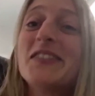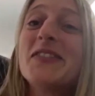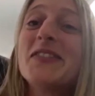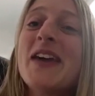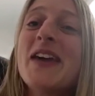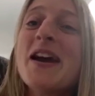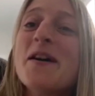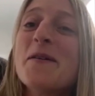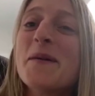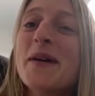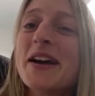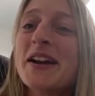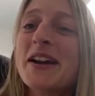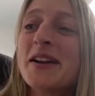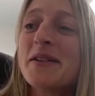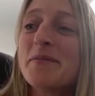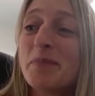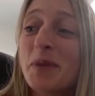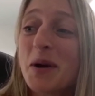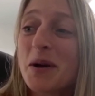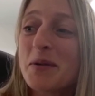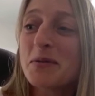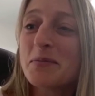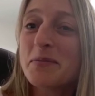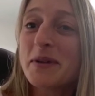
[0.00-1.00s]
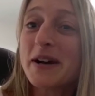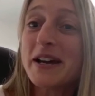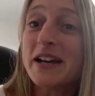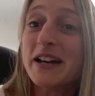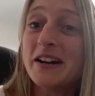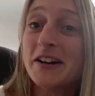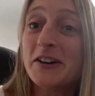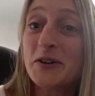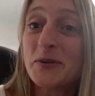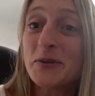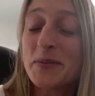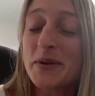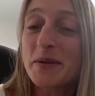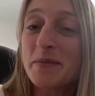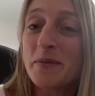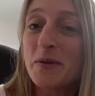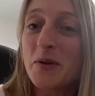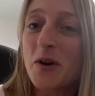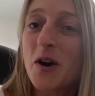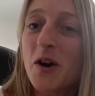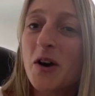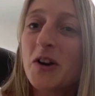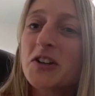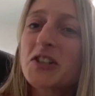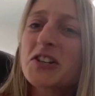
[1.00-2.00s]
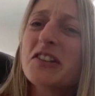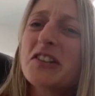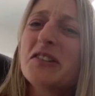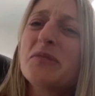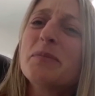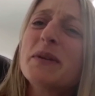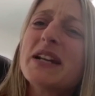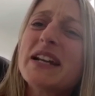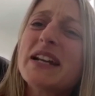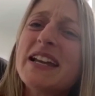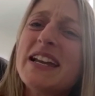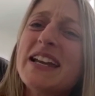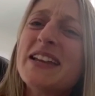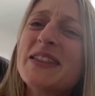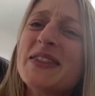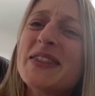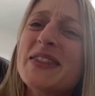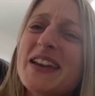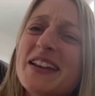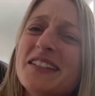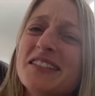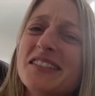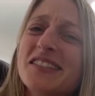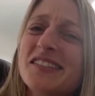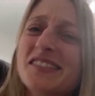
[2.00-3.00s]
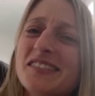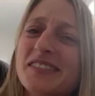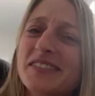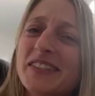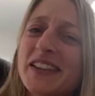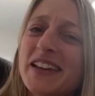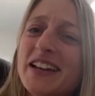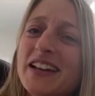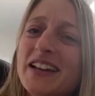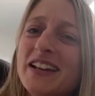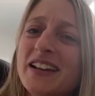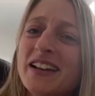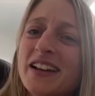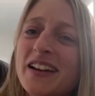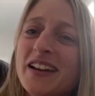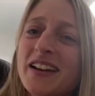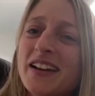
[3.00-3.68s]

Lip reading: That one probably a little bit more conscious, but again, that's a